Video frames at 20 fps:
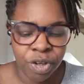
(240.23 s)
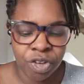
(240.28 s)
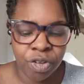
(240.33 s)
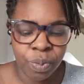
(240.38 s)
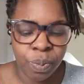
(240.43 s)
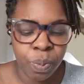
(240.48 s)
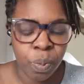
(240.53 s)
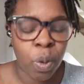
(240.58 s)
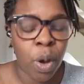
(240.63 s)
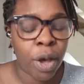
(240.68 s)
we
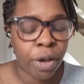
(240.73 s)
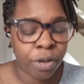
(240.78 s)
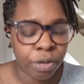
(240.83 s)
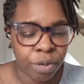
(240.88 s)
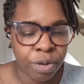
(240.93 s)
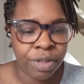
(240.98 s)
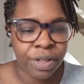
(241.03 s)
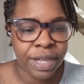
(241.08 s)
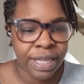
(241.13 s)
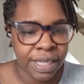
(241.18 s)
just work
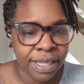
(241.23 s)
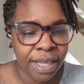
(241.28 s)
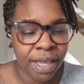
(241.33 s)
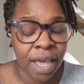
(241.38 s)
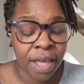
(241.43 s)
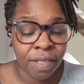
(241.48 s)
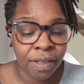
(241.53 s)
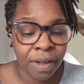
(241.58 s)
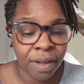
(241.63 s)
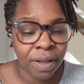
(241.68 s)
through things
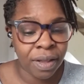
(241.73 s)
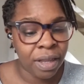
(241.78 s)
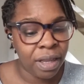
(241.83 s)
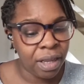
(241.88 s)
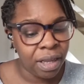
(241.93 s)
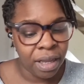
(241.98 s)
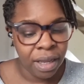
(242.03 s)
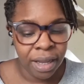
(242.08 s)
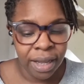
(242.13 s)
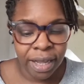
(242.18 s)
together
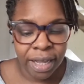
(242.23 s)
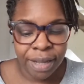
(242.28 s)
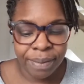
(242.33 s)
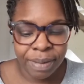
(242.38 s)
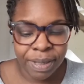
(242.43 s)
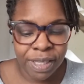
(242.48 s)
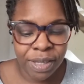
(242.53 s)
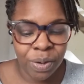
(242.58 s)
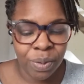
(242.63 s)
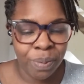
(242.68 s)

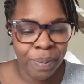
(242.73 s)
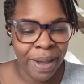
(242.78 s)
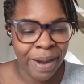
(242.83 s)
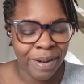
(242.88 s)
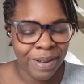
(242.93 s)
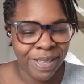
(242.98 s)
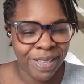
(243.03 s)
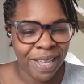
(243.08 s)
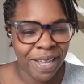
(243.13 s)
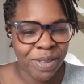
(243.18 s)
until
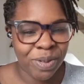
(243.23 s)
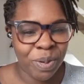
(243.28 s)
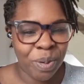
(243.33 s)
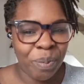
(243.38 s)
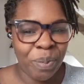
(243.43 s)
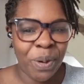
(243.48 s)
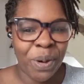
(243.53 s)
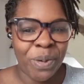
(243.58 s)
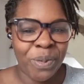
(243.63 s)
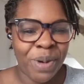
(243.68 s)
parents get to a
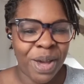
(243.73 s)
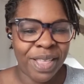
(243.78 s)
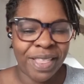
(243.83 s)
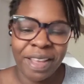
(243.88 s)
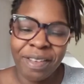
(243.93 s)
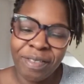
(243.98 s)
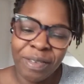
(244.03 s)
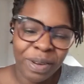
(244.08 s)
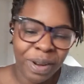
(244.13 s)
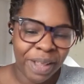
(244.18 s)
point where
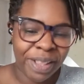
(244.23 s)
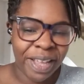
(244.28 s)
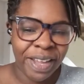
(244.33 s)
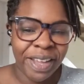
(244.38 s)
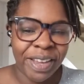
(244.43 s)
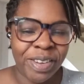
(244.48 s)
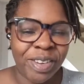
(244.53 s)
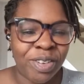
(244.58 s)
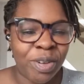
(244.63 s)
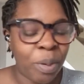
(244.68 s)
they feel like they
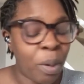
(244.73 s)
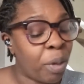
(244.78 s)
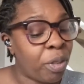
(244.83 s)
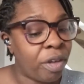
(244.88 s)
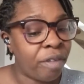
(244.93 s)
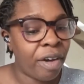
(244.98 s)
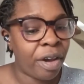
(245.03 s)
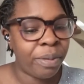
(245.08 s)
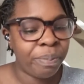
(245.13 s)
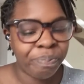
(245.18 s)
can do it on
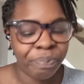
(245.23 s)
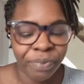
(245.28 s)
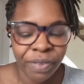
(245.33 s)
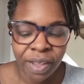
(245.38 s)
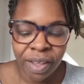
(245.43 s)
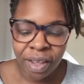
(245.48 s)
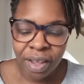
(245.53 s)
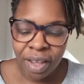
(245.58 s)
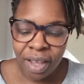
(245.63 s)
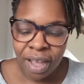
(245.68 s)
their
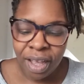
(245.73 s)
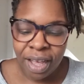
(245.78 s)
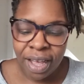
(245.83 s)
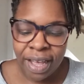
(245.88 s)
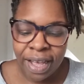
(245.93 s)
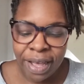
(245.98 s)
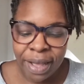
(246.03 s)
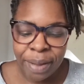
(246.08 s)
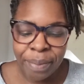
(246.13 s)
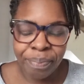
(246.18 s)

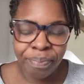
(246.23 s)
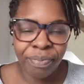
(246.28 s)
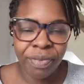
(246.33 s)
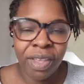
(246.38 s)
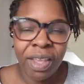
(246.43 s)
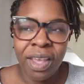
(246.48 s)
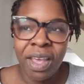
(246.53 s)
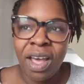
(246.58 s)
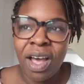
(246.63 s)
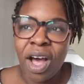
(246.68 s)
own.
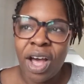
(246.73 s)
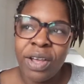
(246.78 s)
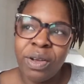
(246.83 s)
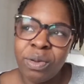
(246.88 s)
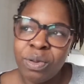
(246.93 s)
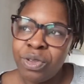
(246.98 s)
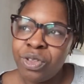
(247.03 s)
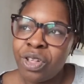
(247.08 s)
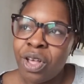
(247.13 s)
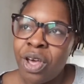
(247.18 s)
I
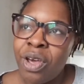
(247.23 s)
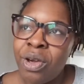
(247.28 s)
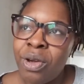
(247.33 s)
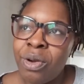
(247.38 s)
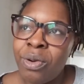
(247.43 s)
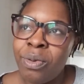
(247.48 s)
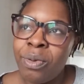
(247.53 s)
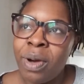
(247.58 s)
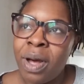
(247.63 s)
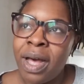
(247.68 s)

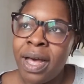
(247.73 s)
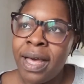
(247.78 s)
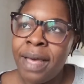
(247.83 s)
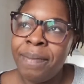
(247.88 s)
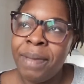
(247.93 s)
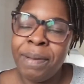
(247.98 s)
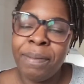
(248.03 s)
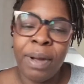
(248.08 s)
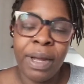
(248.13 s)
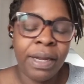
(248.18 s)
also
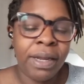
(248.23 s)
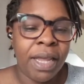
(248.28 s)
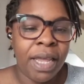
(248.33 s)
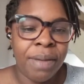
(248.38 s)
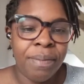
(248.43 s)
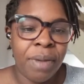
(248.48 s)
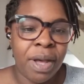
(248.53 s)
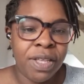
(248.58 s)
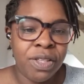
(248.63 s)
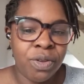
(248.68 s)
in
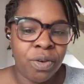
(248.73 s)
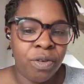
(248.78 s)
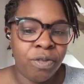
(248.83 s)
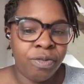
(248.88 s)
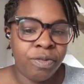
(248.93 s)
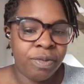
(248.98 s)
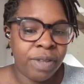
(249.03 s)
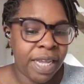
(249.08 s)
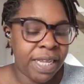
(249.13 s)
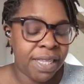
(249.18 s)
my sort
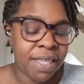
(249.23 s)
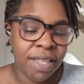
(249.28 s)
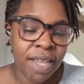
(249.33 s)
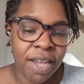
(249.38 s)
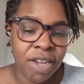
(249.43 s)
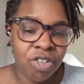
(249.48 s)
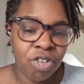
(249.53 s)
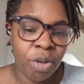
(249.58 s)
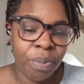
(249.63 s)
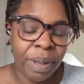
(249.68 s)
of
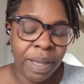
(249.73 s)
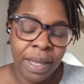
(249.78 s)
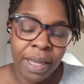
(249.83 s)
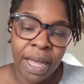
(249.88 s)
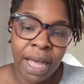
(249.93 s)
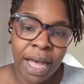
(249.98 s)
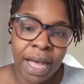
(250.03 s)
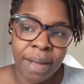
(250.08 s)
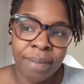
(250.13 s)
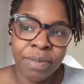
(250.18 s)
day-to-day job in
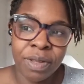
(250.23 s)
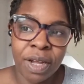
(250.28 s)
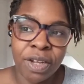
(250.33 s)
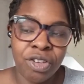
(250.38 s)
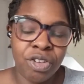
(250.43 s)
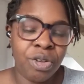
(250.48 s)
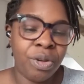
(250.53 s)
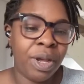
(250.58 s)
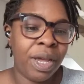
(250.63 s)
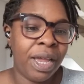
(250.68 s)
CAMHS, I
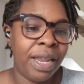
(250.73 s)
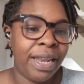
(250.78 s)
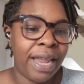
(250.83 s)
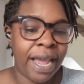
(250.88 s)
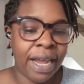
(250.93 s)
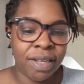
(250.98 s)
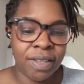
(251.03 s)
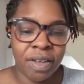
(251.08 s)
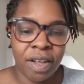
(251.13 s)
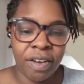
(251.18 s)
do
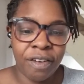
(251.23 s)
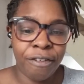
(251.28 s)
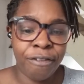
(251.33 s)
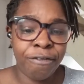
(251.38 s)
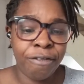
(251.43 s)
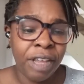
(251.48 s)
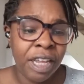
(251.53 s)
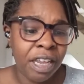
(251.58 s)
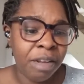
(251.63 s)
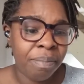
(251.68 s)
collect kind of
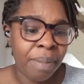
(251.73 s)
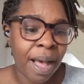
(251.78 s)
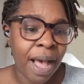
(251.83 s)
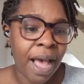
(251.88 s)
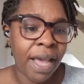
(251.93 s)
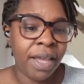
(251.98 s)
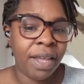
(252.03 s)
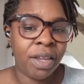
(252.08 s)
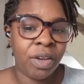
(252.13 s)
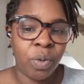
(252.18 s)

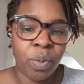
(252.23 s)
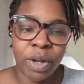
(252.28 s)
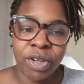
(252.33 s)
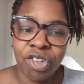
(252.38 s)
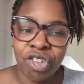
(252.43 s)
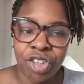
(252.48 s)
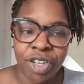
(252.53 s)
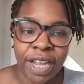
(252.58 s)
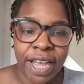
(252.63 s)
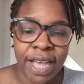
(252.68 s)
feedback and
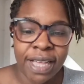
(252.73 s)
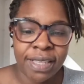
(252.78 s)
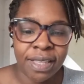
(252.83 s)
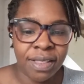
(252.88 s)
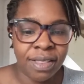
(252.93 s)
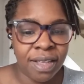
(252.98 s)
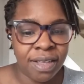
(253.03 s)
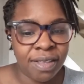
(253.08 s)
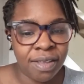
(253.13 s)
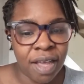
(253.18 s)
questionnaires
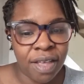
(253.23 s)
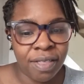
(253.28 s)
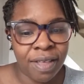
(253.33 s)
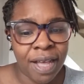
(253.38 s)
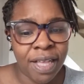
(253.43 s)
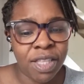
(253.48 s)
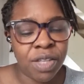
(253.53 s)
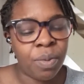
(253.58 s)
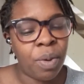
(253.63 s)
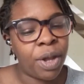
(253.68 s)
and things like
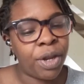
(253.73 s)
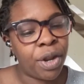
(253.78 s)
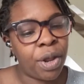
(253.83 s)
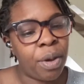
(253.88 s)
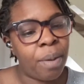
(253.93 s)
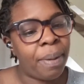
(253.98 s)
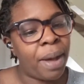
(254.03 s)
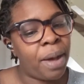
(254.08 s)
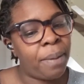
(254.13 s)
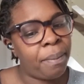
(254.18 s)
that, so I know
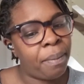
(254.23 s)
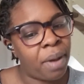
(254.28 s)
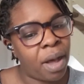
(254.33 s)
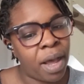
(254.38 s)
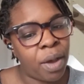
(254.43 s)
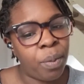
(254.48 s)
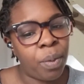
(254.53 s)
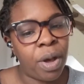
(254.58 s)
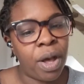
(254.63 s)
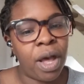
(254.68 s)
about
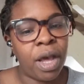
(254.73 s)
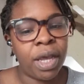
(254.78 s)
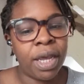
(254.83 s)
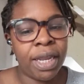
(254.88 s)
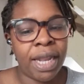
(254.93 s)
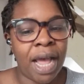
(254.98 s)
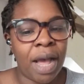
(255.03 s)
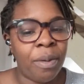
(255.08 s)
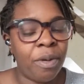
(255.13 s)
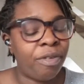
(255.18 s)
my work
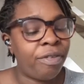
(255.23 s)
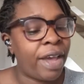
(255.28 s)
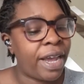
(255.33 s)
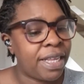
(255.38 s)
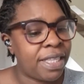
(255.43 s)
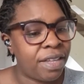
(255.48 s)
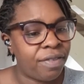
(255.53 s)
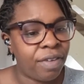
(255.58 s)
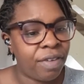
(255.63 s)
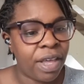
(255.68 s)
and how
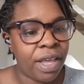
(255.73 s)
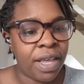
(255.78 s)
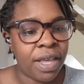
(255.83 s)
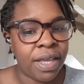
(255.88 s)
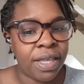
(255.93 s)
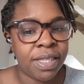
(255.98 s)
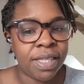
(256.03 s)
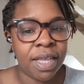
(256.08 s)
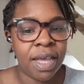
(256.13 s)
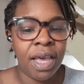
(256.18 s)
effective it
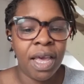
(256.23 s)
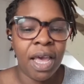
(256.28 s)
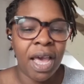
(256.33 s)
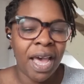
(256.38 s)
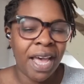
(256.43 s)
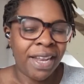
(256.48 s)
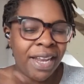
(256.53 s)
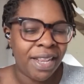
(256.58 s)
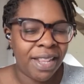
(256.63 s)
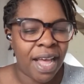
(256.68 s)
is.
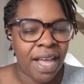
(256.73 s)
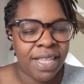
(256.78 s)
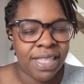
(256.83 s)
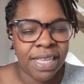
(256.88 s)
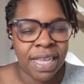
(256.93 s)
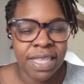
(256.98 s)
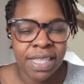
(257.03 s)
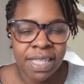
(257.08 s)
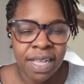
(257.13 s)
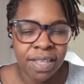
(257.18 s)
And in that
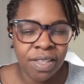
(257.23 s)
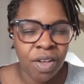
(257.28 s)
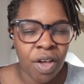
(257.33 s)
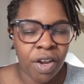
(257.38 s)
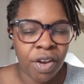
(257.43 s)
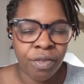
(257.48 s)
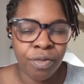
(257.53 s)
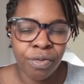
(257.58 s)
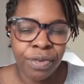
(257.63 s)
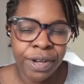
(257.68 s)
sense, that's
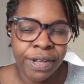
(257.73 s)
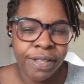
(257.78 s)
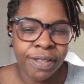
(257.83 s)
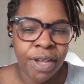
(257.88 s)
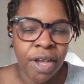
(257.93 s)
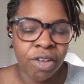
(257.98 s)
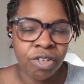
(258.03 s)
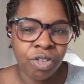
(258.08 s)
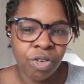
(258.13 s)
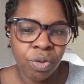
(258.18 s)
kind of
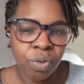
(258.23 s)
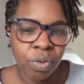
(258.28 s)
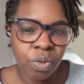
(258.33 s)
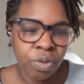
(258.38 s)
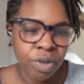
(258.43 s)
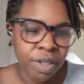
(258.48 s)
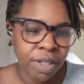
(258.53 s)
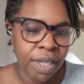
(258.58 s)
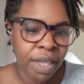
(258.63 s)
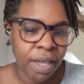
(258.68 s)
research and
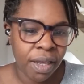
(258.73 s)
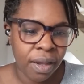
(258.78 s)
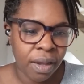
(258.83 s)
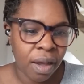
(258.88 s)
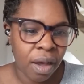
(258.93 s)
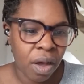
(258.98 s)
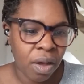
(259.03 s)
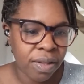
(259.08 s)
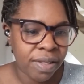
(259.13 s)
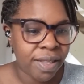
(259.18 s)
auditing
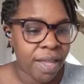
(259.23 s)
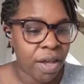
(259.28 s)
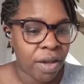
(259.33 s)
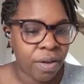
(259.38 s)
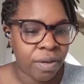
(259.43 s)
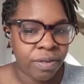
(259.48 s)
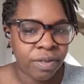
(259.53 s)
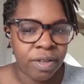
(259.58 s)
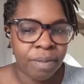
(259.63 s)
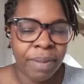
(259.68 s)

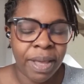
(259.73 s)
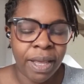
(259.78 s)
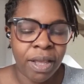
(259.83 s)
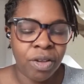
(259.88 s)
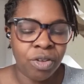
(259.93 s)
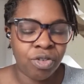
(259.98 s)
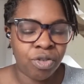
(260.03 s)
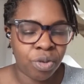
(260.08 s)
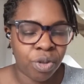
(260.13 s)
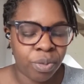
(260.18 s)
ourselves and
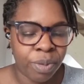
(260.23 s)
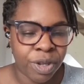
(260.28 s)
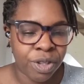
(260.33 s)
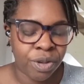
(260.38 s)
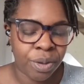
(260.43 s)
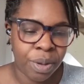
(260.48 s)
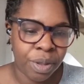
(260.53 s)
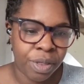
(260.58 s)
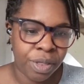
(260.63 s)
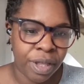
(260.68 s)
making sure that we're
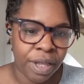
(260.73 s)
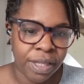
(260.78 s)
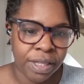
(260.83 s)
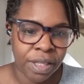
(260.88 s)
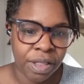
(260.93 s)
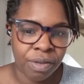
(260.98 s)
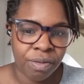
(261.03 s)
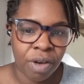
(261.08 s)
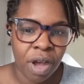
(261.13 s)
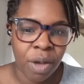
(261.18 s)
doing things
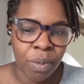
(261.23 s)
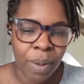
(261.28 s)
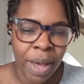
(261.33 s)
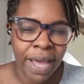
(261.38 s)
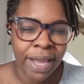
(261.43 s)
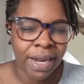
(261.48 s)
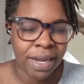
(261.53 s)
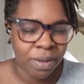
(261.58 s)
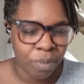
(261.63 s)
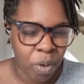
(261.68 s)
in the right way
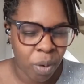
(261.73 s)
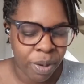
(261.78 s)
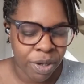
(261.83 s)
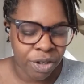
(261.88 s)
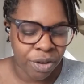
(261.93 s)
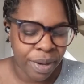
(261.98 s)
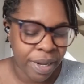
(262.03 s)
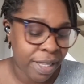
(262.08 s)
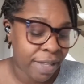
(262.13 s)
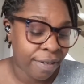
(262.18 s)
and what we're
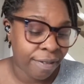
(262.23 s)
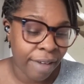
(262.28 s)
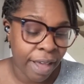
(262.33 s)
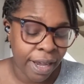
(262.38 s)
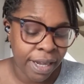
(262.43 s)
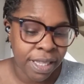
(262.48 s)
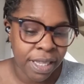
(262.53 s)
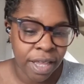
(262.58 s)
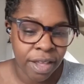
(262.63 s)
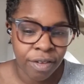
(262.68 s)
doing is
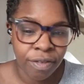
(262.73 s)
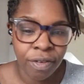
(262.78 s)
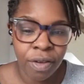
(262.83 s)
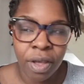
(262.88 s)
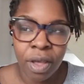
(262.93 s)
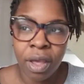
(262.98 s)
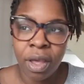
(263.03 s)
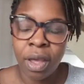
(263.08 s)
effective.